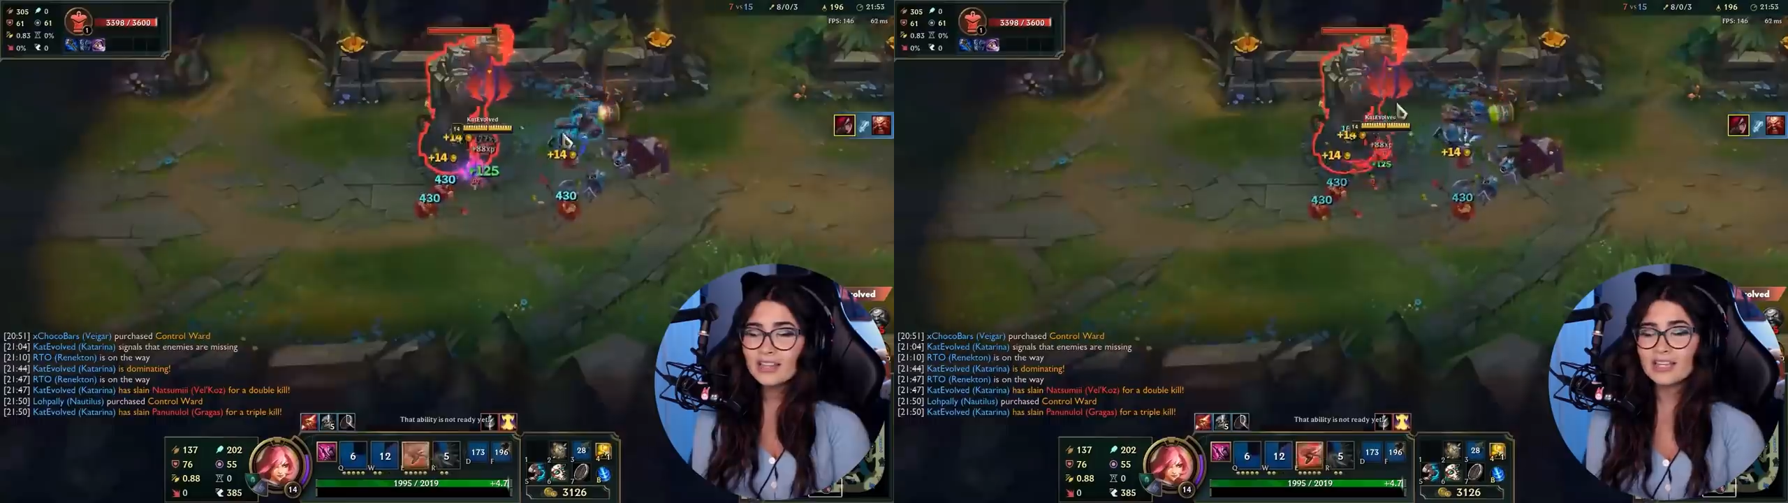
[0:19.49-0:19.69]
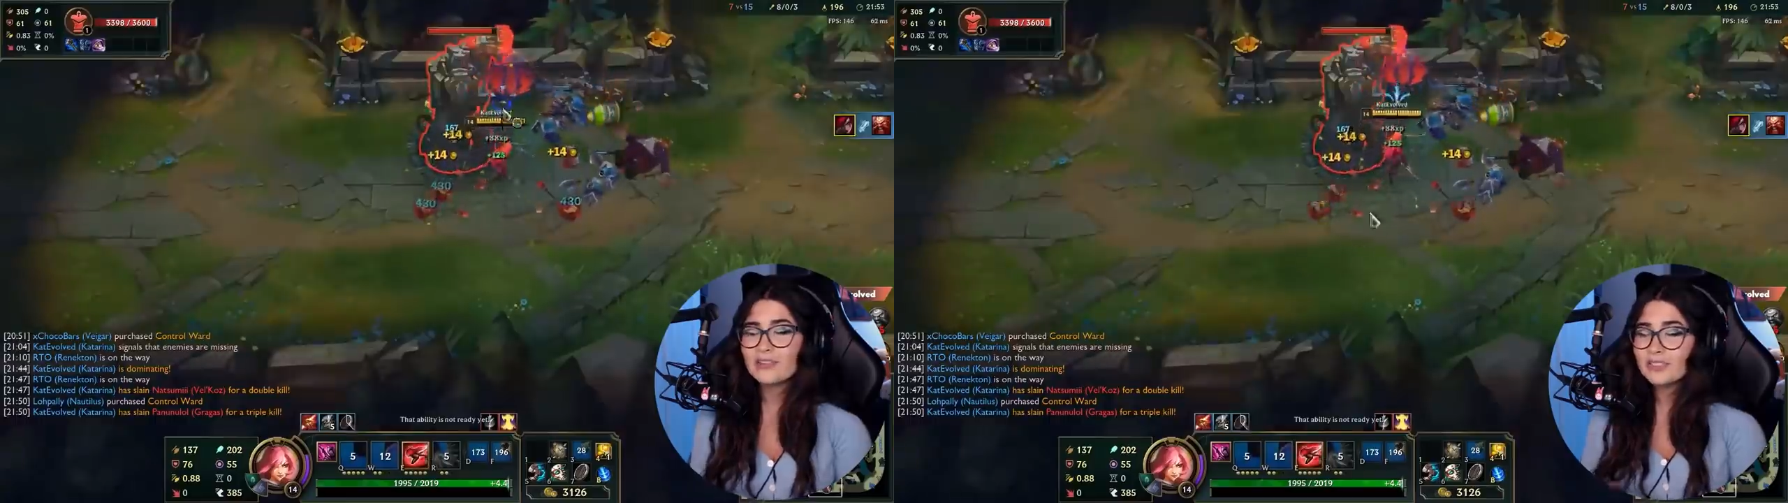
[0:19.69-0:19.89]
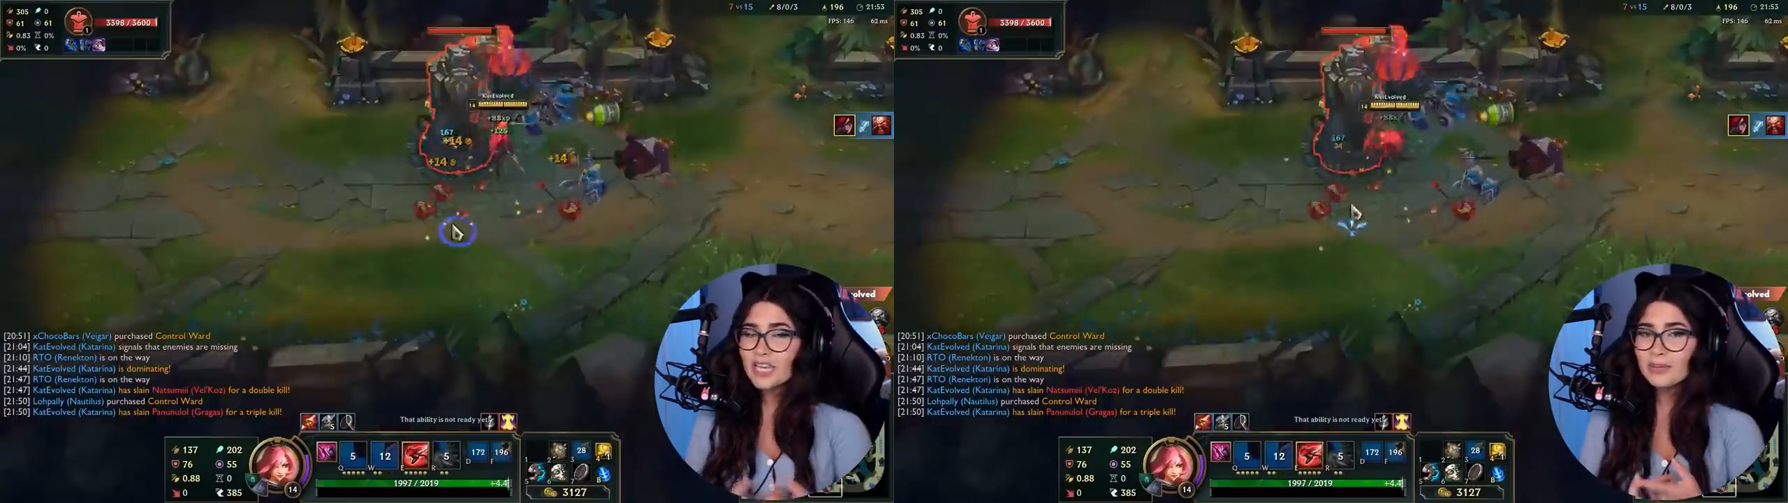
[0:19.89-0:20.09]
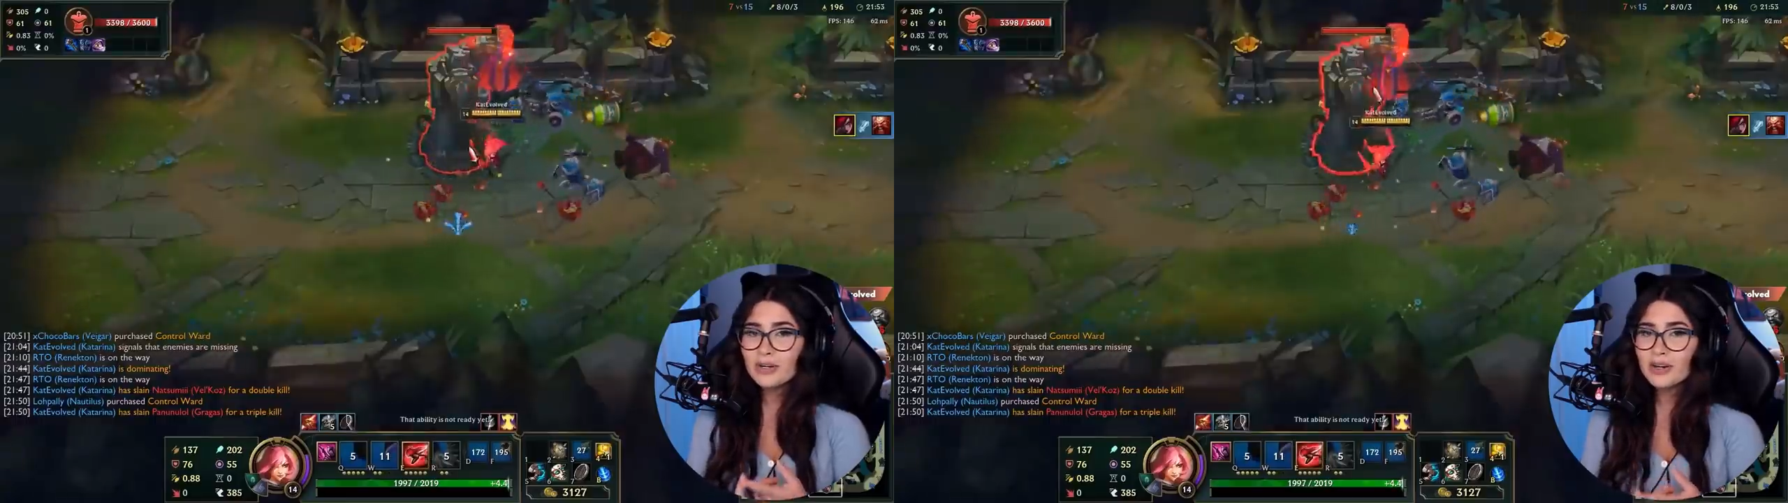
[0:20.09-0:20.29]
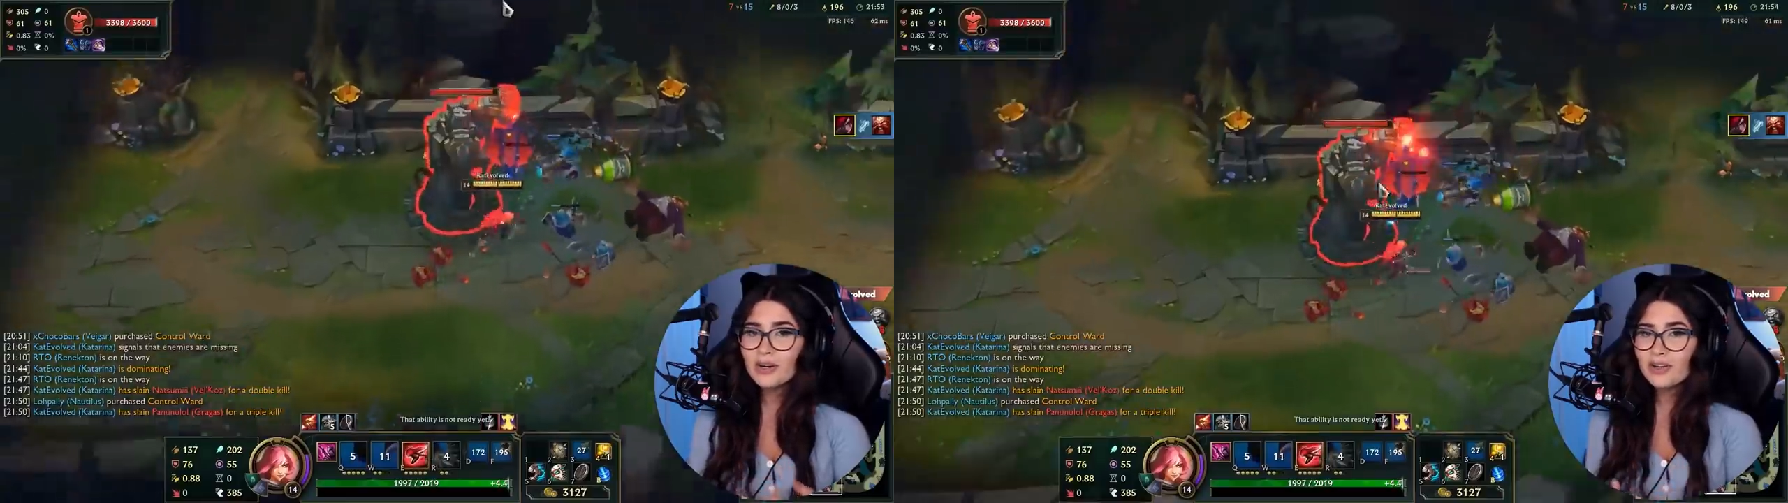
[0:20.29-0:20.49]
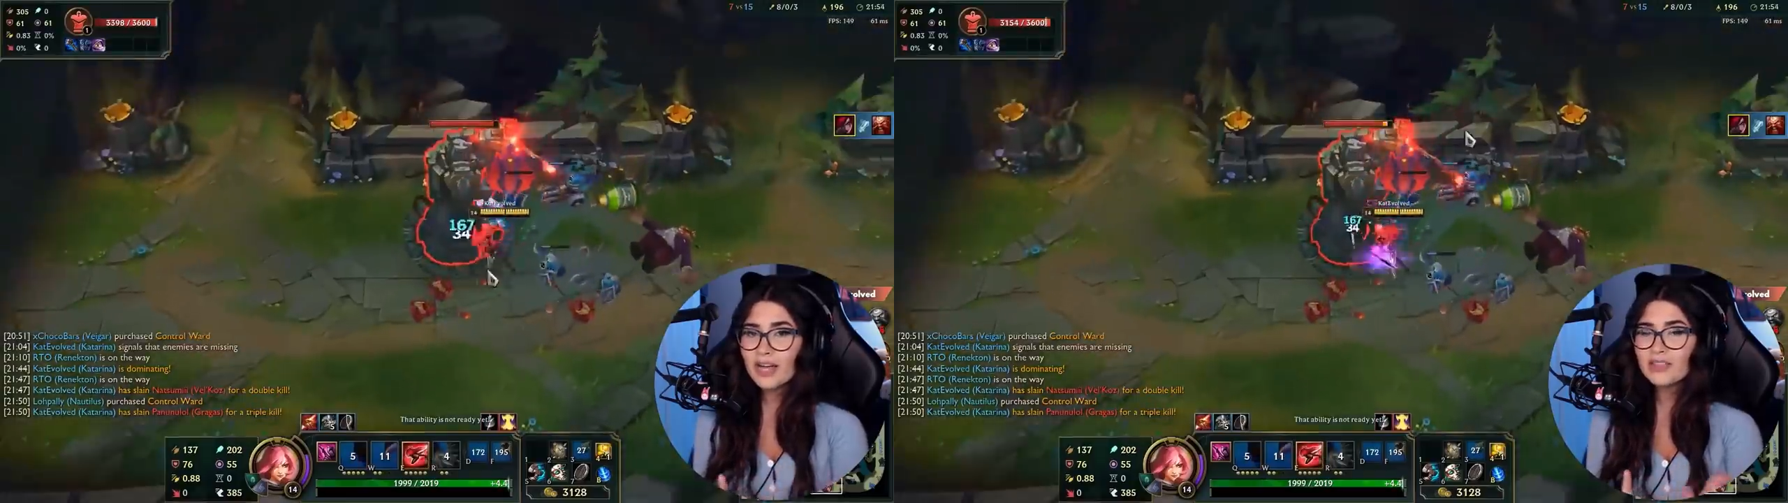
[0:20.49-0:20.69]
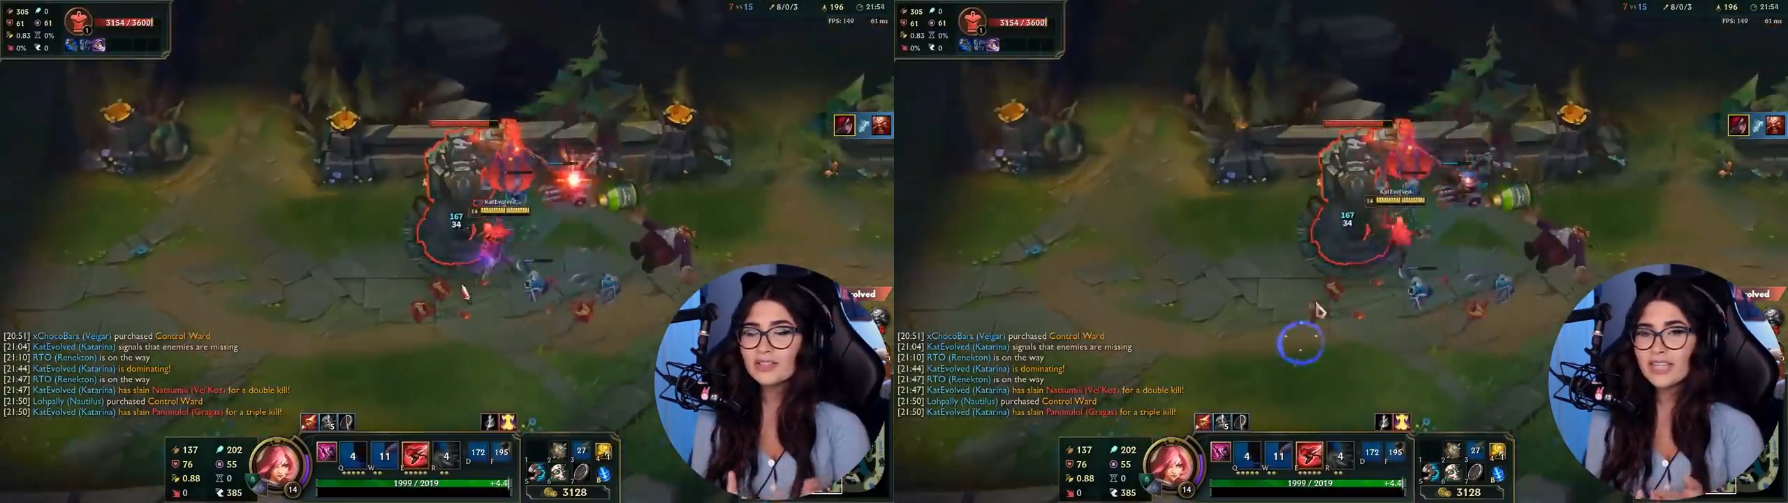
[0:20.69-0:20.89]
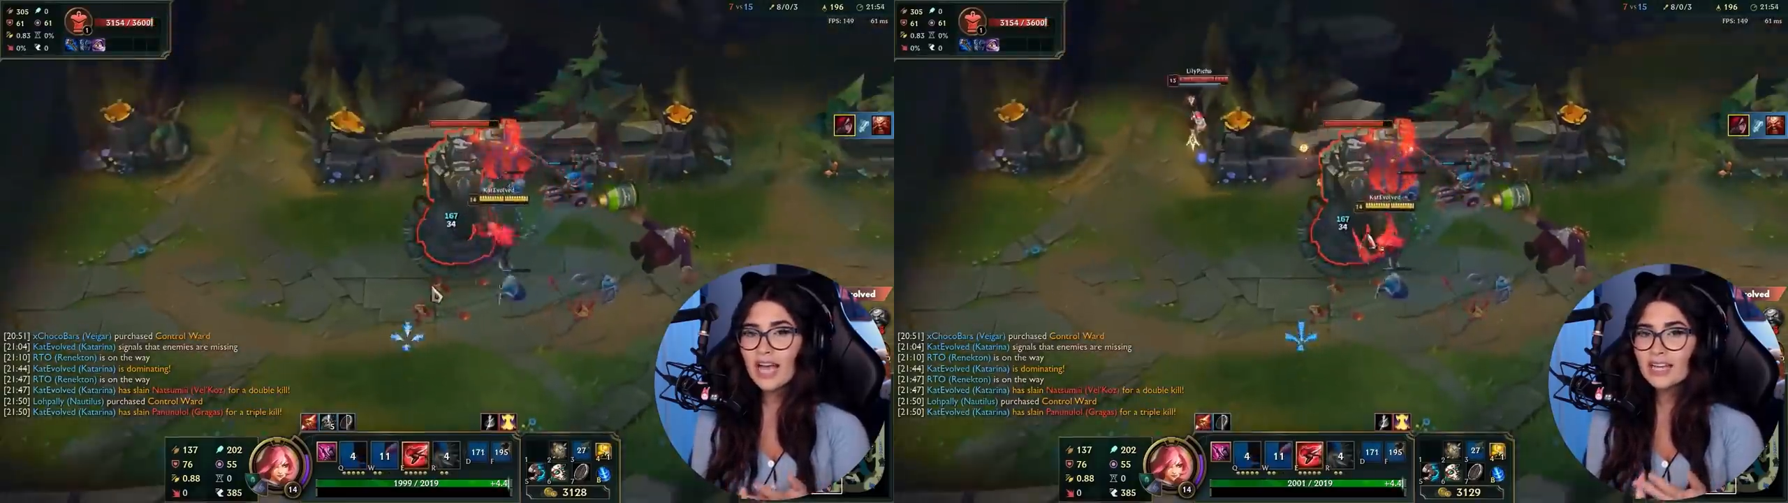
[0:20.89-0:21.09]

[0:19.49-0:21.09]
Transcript: like there's Gamer Girl, and there's Kat